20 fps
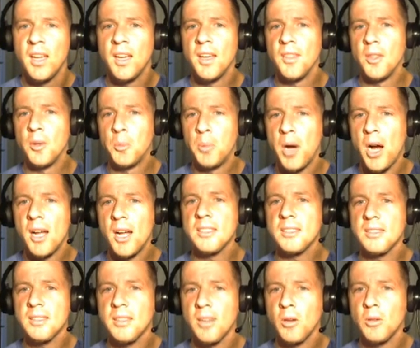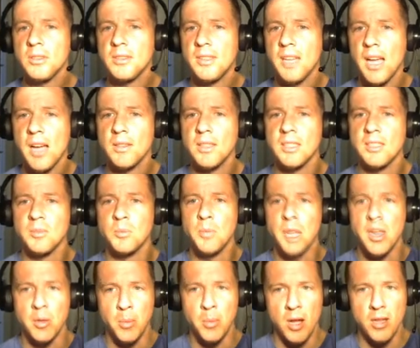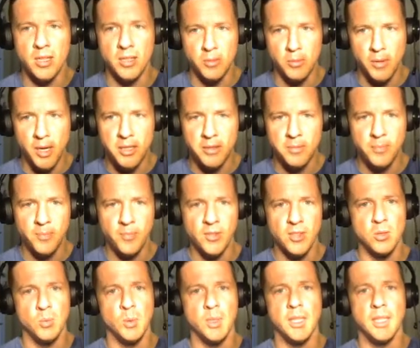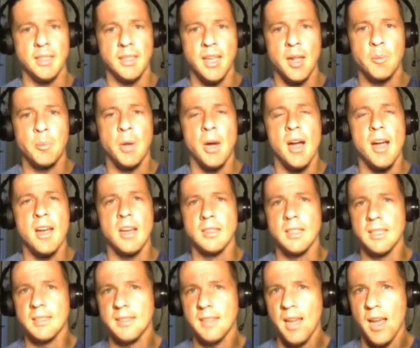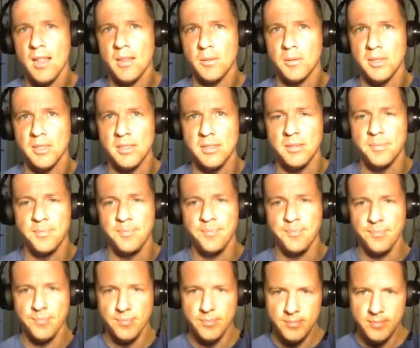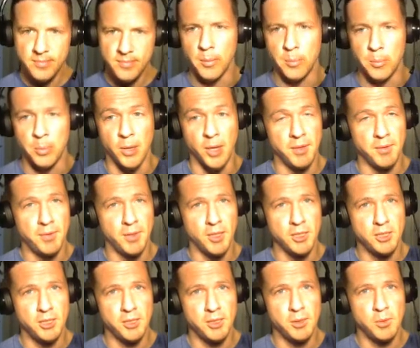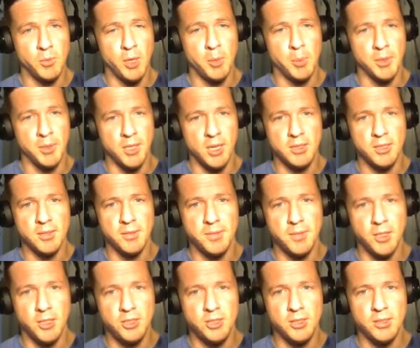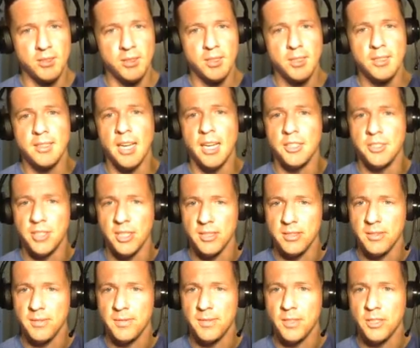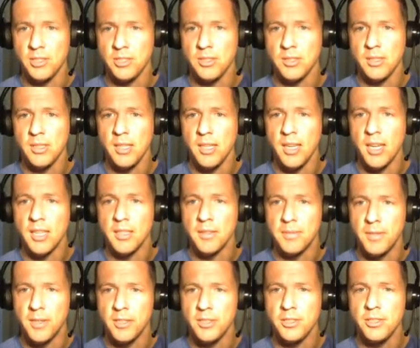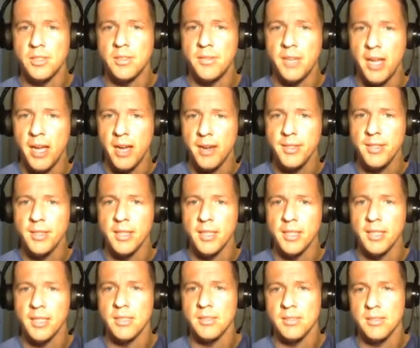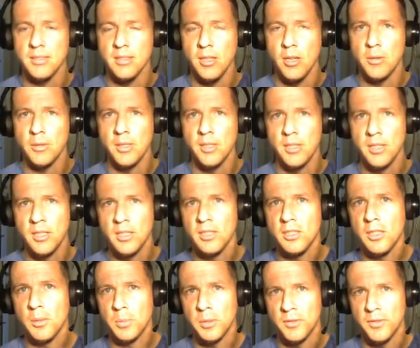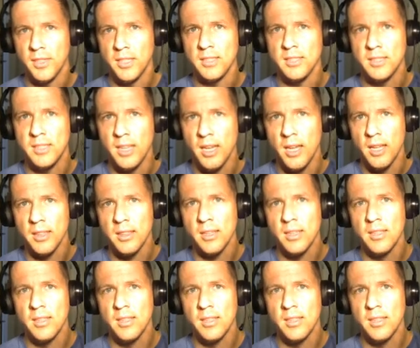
the body slows down its metabolic rate so we can get by on less calories. Brain function, reproductive function, digestive function, and the function of everything is slowed to prevent death.